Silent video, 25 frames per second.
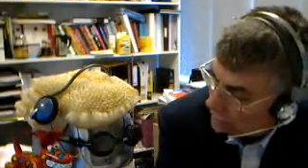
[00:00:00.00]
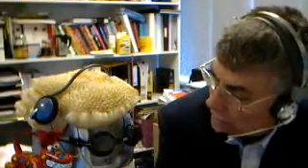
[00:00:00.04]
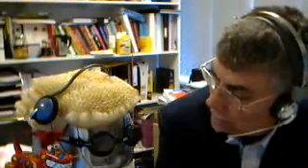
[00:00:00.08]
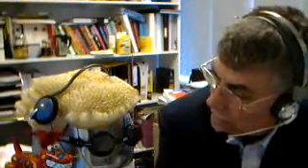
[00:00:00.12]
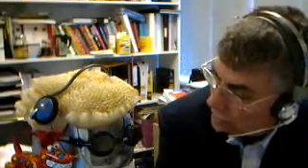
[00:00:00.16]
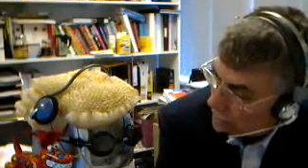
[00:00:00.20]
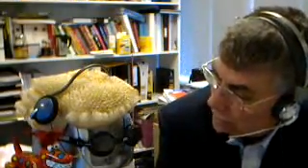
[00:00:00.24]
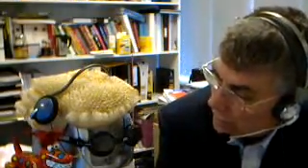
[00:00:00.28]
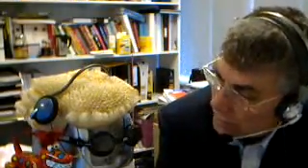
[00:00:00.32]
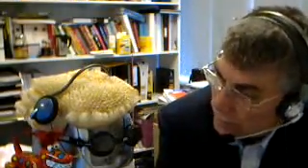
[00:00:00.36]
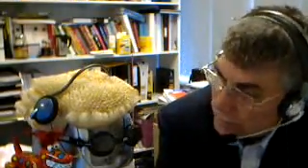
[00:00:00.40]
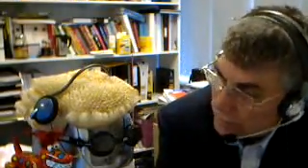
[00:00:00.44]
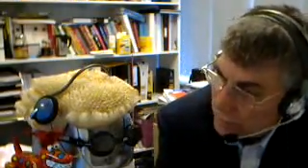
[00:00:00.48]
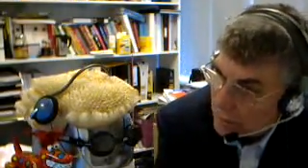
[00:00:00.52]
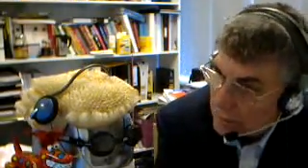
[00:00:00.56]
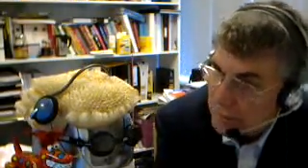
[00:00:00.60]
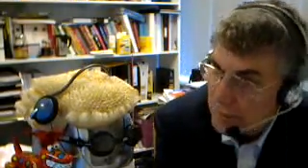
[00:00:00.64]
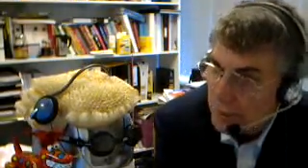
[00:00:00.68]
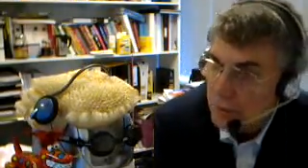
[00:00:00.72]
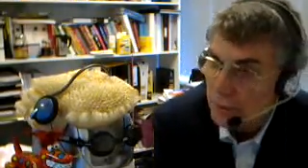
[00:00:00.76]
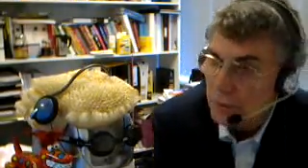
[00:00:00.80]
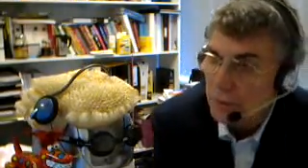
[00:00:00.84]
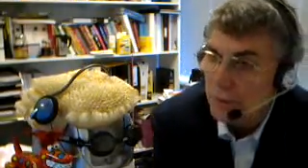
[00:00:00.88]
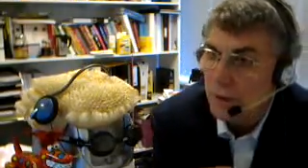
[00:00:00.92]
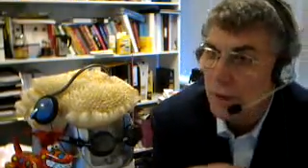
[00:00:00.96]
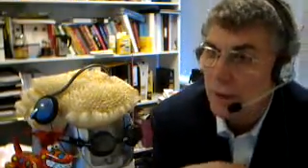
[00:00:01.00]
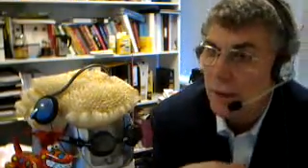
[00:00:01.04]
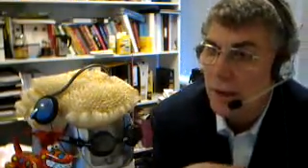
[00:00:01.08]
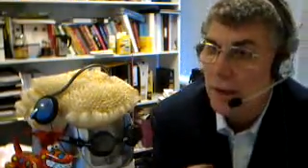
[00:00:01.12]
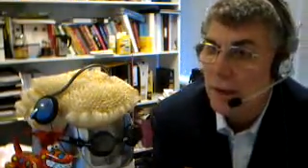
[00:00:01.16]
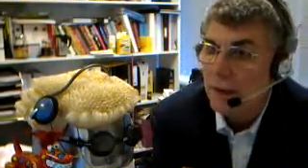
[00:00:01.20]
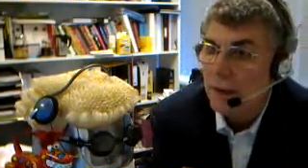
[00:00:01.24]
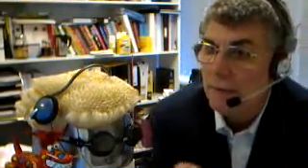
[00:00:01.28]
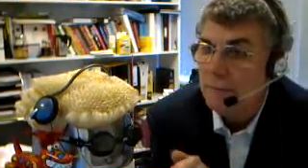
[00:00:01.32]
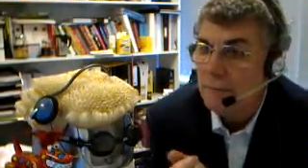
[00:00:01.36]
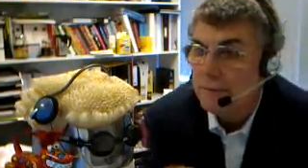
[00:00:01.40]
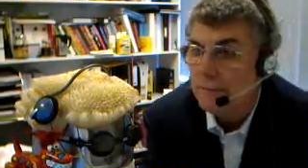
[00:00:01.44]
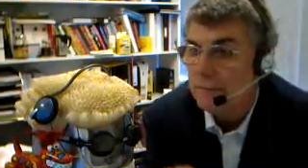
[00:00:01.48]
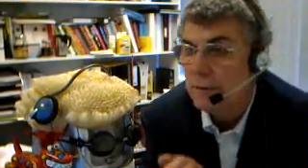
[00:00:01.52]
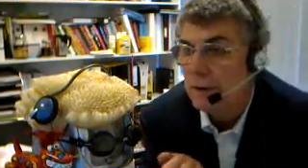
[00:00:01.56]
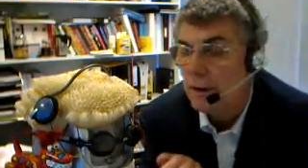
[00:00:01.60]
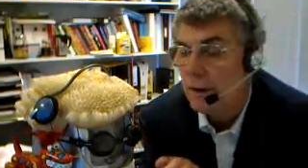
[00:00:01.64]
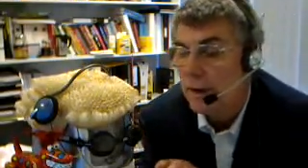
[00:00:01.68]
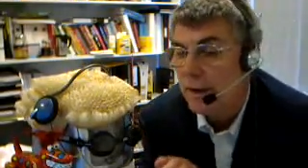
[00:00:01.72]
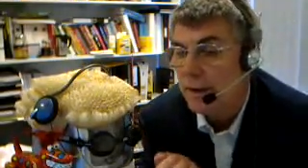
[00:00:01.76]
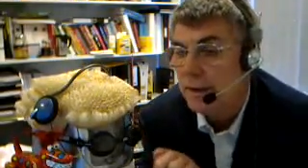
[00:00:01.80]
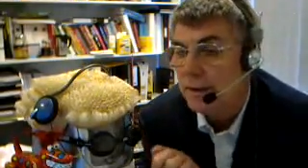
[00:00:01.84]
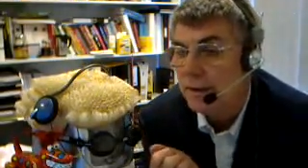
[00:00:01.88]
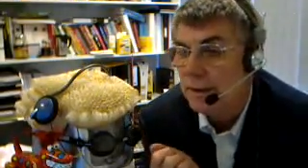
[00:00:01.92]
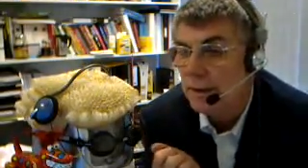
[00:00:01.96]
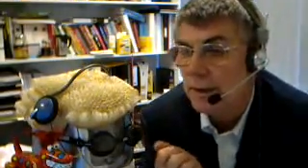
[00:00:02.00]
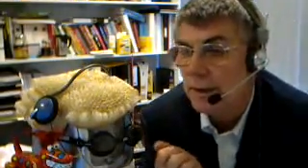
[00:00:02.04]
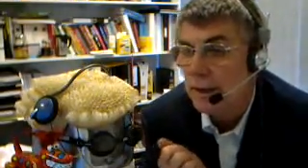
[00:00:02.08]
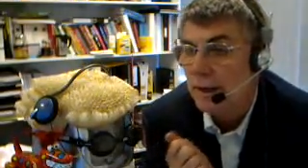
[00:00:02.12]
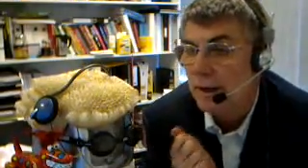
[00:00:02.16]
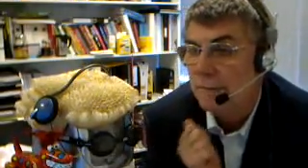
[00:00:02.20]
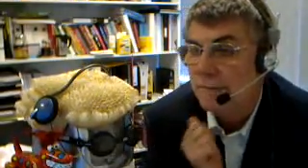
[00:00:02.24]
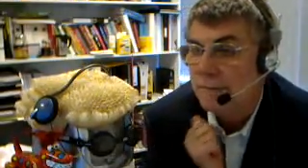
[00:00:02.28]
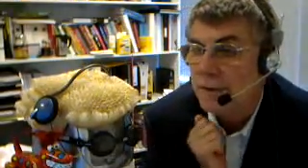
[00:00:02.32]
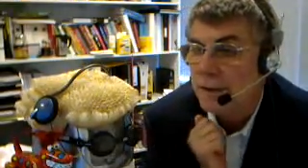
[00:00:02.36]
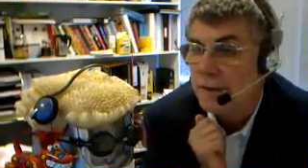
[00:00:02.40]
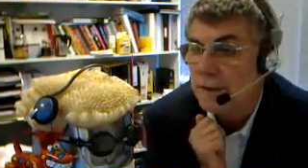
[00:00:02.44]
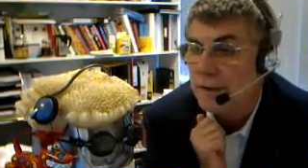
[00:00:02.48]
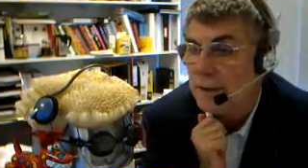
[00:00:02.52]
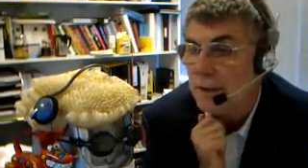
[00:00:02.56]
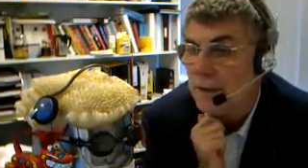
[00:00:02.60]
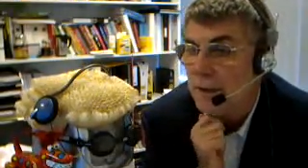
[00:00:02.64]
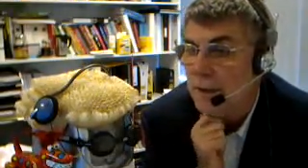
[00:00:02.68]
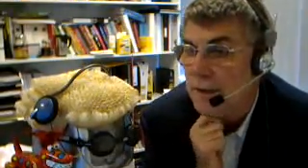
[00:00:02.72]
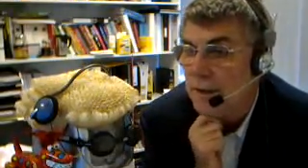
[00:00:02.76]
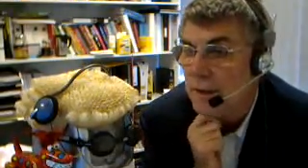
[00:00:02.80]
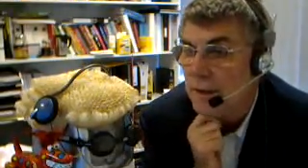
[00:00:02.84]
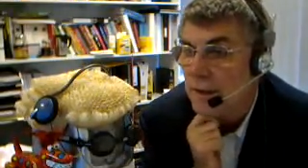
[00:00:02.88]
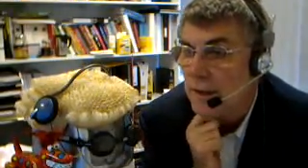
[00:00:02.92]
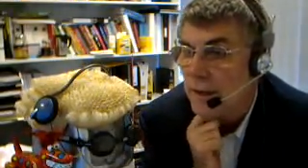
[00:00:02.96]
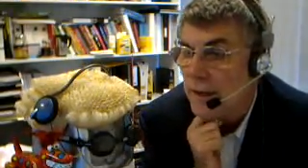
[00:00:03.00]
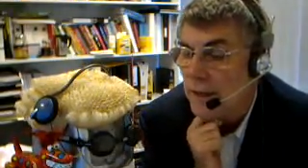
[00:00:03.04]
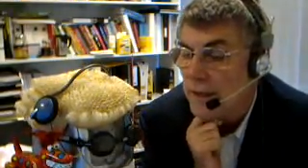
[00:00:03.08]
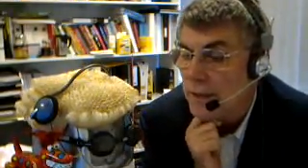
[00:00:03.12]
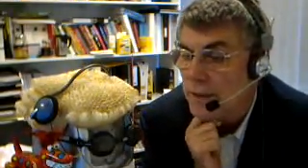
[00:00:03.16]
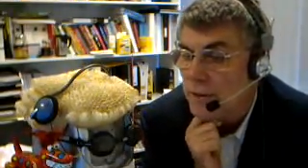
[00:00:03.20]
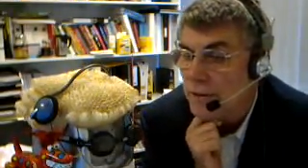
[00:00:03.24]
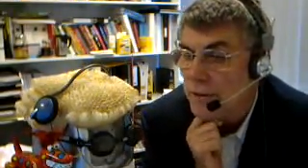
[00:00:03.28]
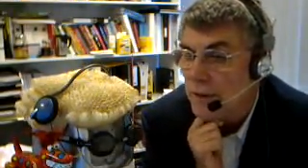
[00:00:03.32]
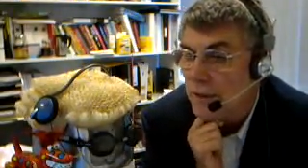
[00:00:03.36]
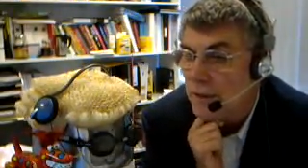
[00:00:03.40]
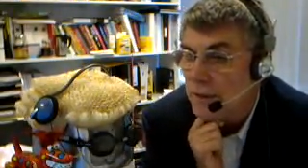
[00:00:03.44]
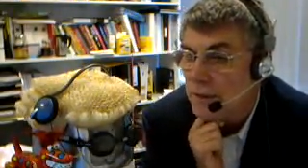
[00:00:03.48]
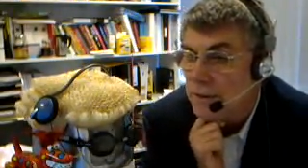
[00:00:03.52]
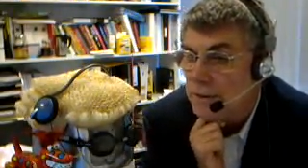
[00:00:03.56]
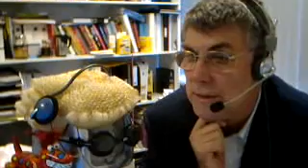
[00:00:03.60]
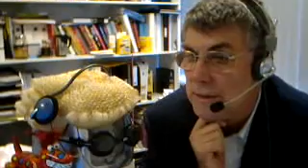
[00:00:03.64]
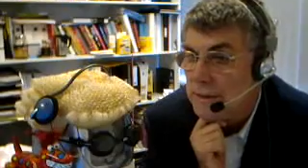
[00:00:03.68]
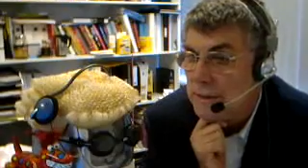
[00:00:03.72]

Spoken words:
that's right, Robo-Lawyer, even if I hadn't covered it in the lecture.